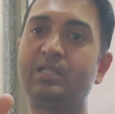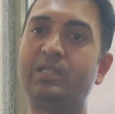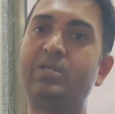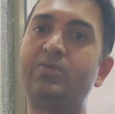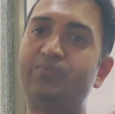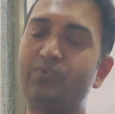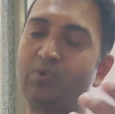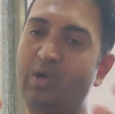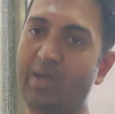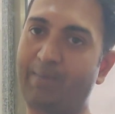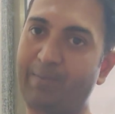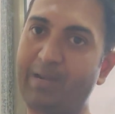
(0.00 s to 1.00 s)
then if
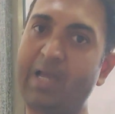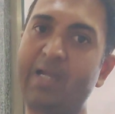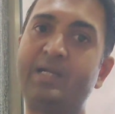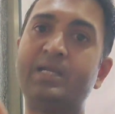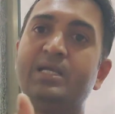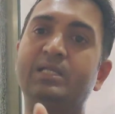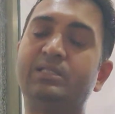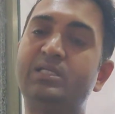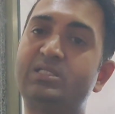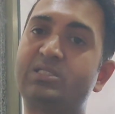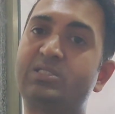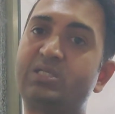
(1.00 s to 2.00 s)
you apply
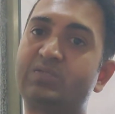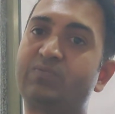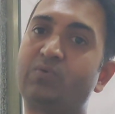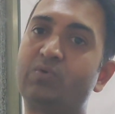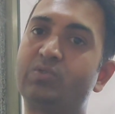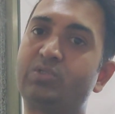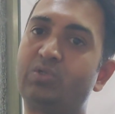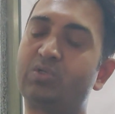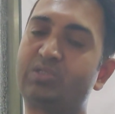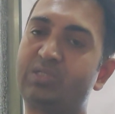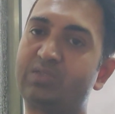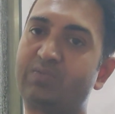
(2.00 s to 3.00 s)
this
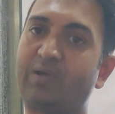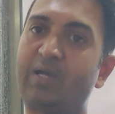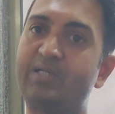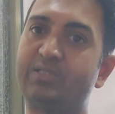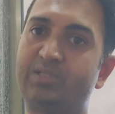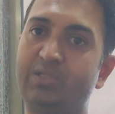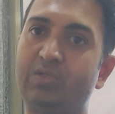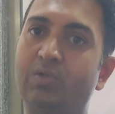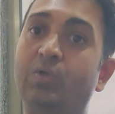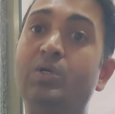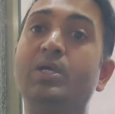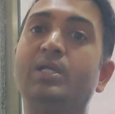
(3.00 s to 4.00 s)
640
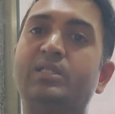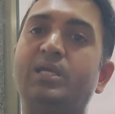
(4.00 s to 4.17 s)
650,